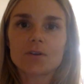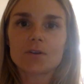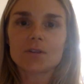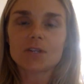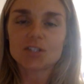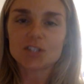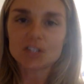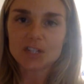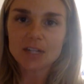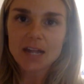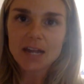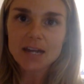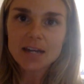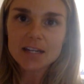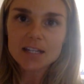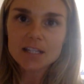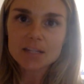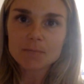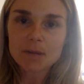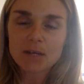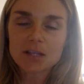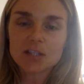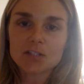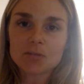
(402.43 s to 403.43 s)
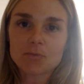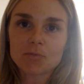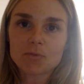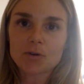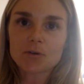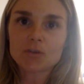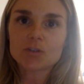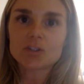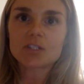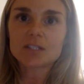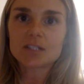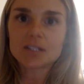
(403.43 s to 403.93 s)
the genetics-based
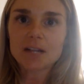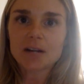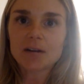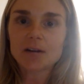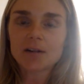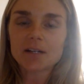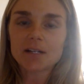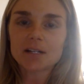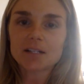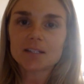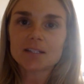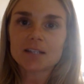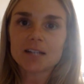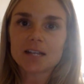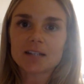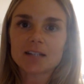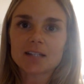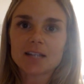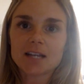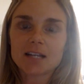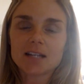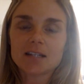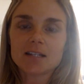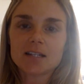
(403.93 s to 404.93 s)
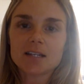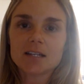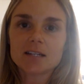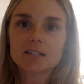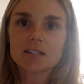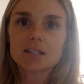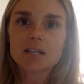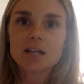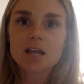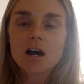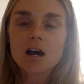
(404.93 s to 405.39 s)
approach to sterile insect techniques.